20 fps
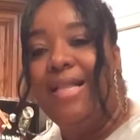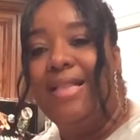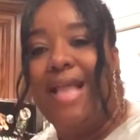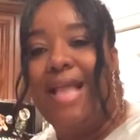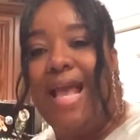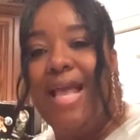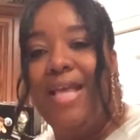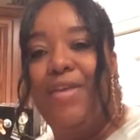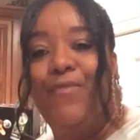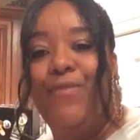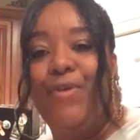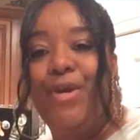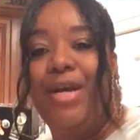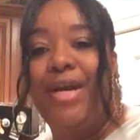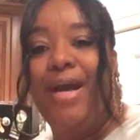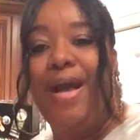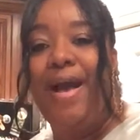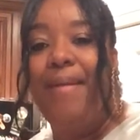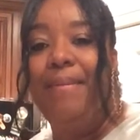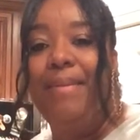Thank you for
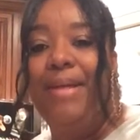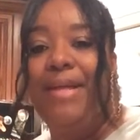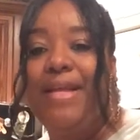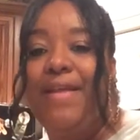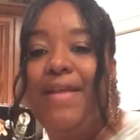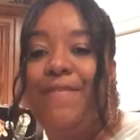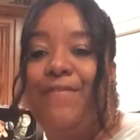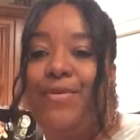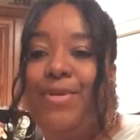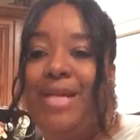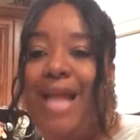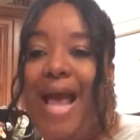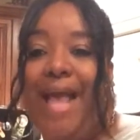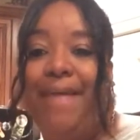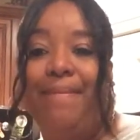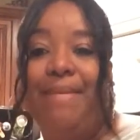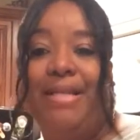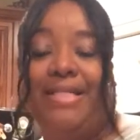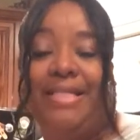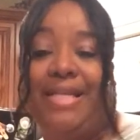coming. If you
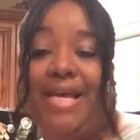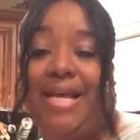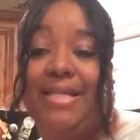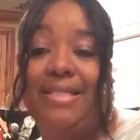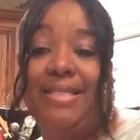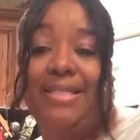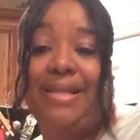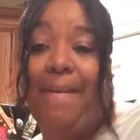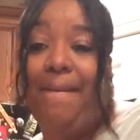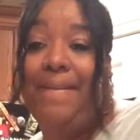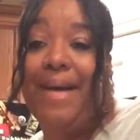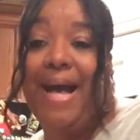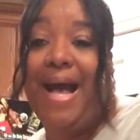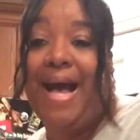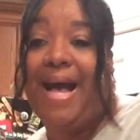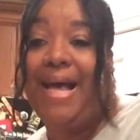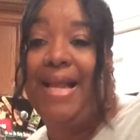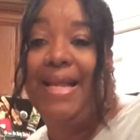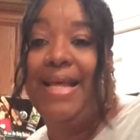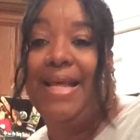like me, tell
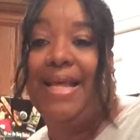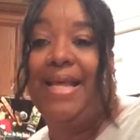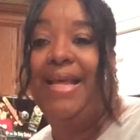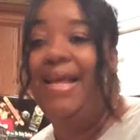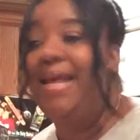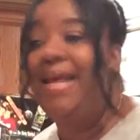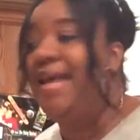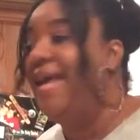somebody,